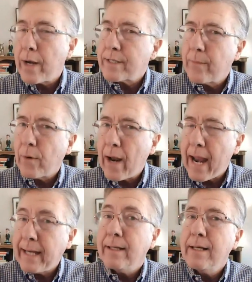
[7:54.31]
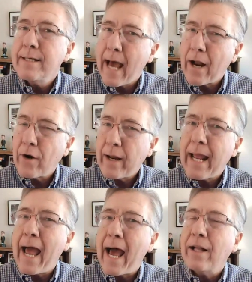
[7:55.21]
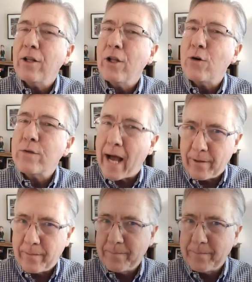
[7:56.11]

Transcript: race number eight, Saturday at Lausanne.